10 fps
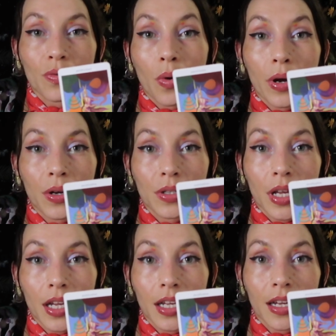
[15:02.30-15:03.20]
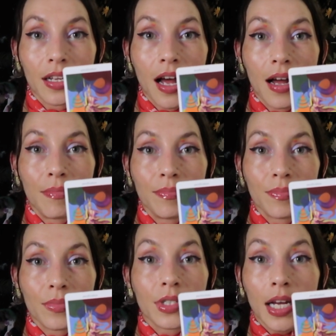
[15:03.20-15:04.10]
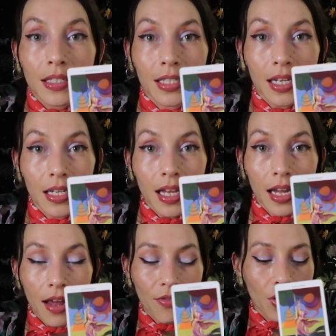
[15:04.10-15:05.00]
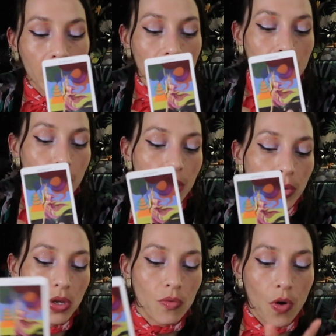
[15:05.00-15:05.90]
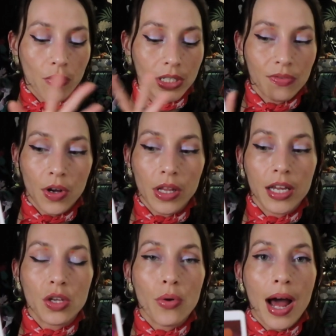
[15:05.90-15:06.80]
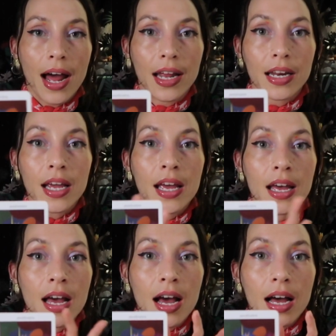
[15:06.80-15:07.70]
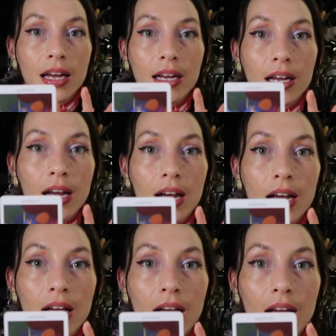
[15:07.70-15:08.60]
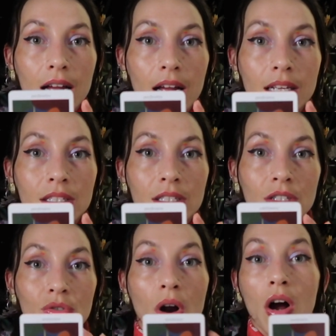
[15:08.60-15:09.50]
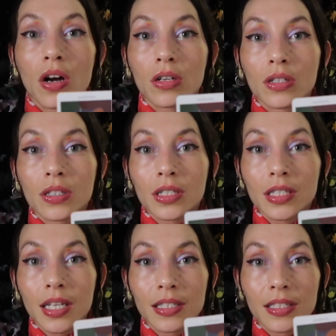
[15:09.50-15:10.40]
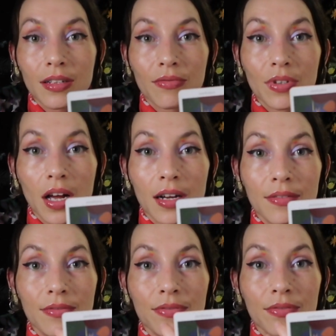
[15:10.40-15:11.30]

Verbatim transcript: royal, like, um, destined. Like, I feel like maybe you've always felt like you had a, a strong sense of love